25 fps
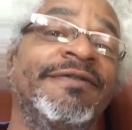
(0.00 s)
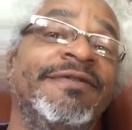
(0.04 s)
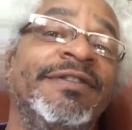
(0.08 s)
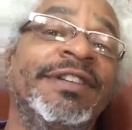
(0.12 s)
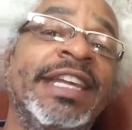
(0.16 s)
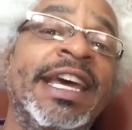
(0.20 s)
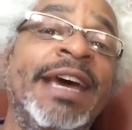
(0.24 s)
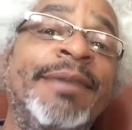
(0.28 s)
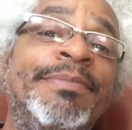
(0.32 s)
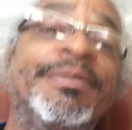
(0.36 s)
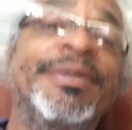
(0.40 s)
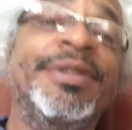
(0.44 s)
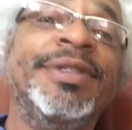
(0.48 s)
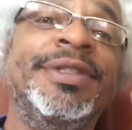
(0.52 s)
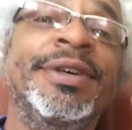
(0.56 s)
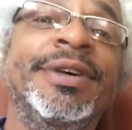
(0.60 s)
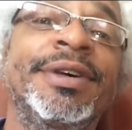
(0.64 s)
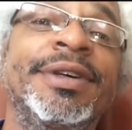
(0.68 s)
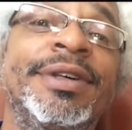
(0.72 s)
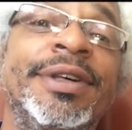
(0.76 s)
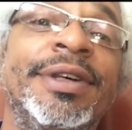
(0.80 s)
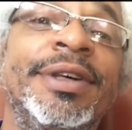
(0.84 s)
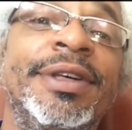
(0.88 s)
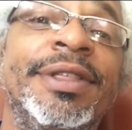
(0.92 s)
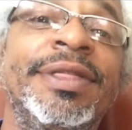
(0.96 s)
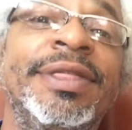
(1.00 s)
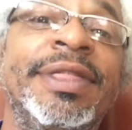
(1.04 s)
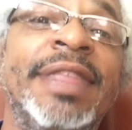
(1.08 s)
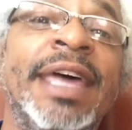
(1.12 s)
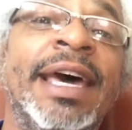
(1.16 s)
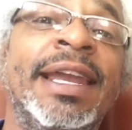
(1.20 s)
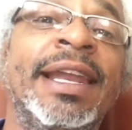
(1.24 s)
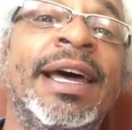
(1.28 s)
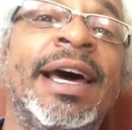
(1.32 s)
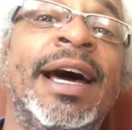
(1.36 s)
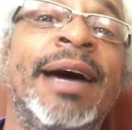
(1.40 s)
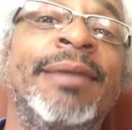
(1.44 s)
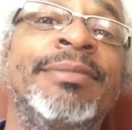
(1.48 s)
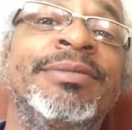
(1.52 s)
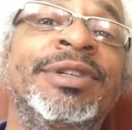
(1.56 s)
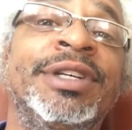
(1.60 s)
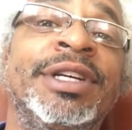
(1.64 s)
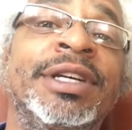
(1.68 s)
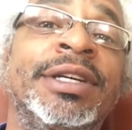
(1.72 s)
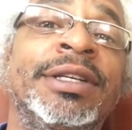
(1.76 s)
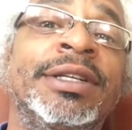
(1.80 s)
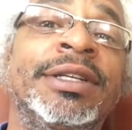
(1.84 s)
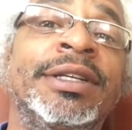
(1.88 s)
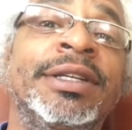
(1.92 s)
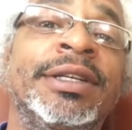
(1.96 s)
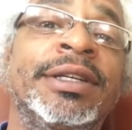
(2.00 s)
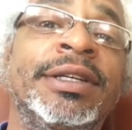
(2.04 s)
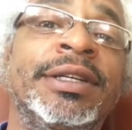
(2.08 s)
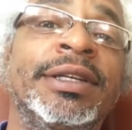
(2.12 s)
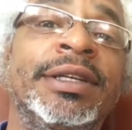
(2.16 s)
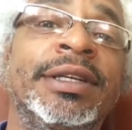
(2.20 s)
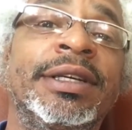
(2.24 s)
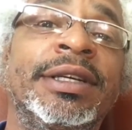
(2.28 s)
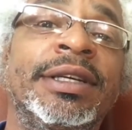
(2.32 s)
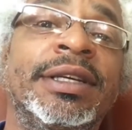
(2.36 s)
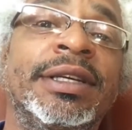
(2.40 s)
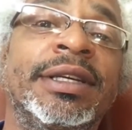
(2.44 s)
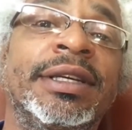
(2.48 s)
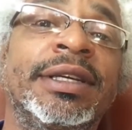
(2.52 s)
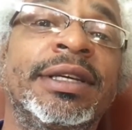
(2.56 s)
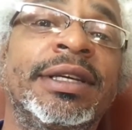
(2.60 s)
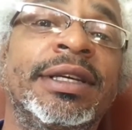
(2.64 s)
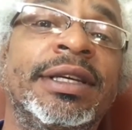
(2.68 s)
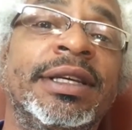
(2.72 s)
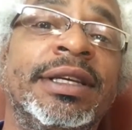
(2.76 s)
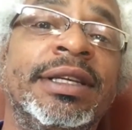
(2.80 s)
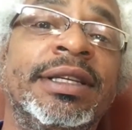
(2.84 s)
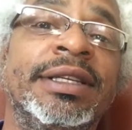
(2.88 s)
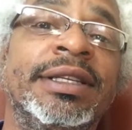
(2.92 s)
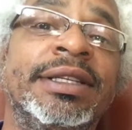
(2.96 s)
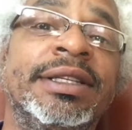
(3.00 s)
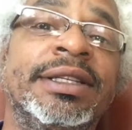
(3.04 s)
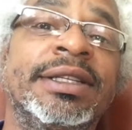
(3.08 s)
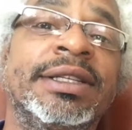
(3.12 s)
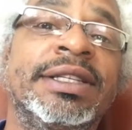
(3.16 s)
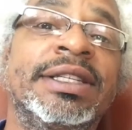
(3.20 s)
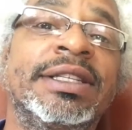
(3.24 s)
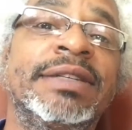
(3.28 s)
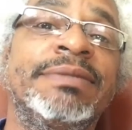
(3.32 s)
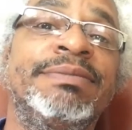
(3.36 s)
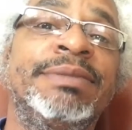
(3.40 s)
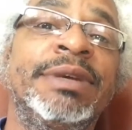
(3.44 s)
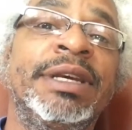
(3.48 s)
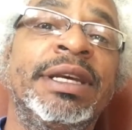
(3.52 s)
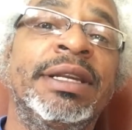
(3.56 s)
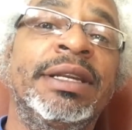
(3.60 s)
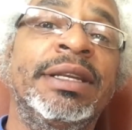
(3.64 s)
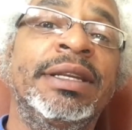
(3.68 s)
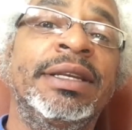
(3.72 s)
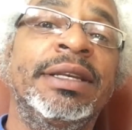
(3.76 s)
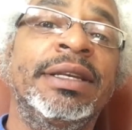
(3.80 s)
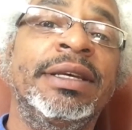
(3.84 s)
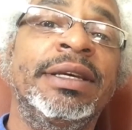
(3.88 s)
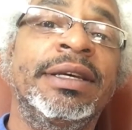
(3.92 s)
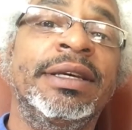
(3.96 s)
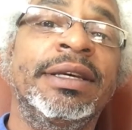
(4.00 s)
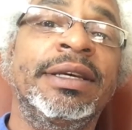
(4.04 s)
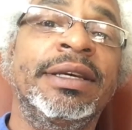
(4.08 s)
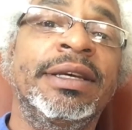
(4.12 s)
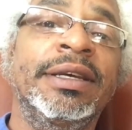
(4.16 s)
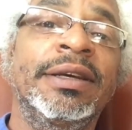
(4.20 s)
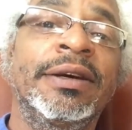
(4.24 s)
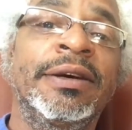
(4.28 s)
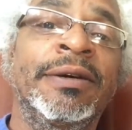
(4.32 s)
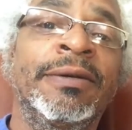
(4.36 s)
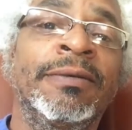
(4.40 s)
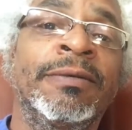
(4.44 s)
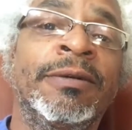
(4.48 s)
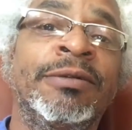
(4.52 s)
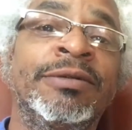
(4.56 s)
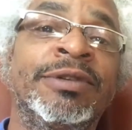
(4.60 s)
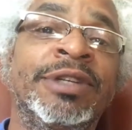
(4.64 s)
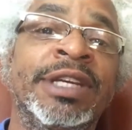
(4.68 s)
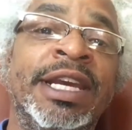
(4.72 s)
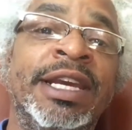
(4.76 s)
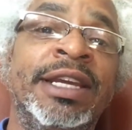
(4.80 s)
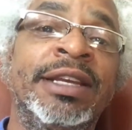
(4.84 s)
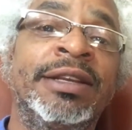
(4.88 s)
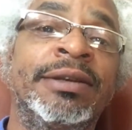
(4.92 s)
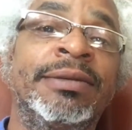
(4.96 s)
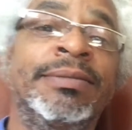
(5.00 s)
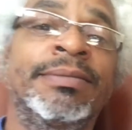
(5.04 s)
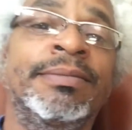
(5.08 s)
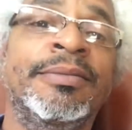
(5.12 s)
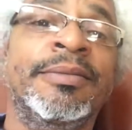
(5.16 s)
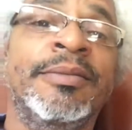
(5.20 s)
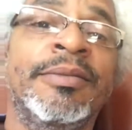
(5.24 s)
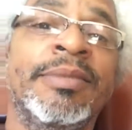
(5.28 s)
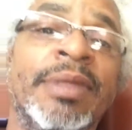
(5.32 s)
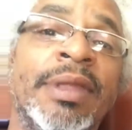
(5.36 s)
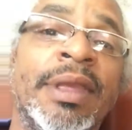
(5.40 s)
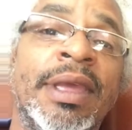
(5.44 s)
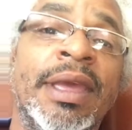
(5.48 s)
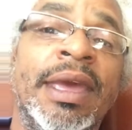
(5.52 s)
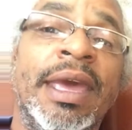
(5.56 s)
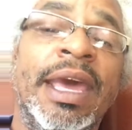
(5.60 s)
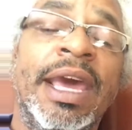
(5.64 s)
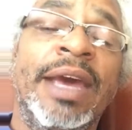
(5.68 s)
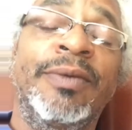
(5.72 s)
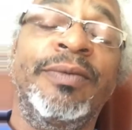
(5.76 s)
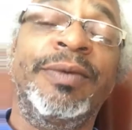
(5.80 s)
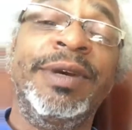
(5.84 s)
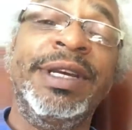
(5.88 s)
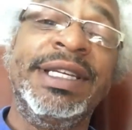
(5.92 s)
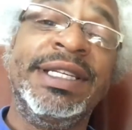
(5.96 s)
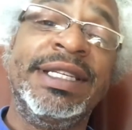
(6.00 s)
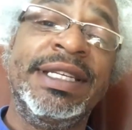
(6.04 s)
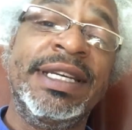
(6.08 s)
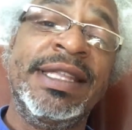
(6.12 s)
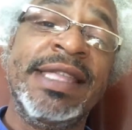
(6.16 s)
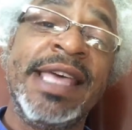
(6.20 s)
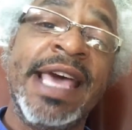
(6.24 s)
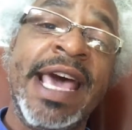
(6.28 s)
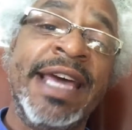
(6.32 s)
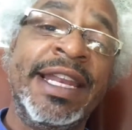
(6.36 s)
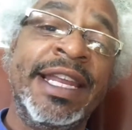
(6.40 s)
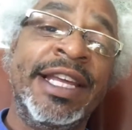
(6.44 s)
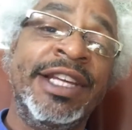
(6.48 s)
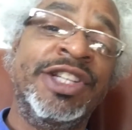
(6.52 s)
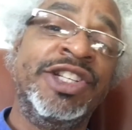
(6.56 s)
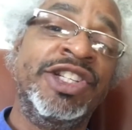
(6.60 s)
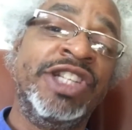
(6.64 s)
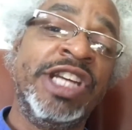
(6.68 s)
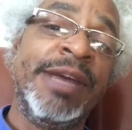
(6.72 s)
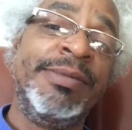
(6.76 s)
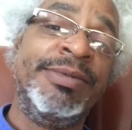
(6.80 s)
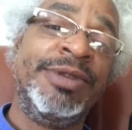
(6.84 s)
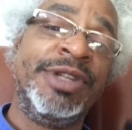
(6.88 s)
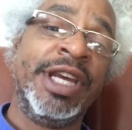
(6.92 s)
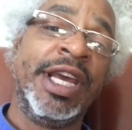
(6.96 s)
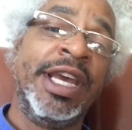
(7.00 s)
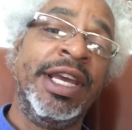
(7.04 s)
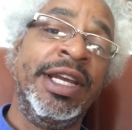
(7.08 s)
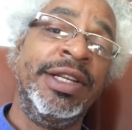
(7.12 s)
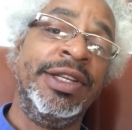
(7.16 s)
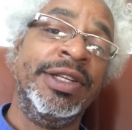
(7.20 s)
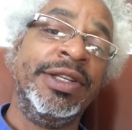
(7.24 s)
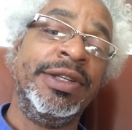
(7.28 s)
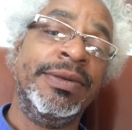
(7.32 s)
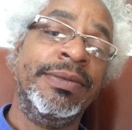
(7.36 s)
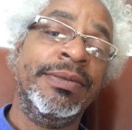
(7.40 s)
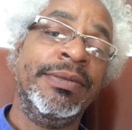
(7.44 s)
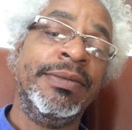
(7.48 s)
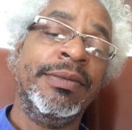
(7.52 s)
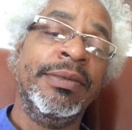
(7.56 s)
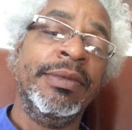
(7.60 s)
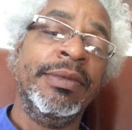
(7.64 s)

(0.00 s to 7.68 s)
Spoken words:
of depth. That object can spin or rotate, and we see that as shape change.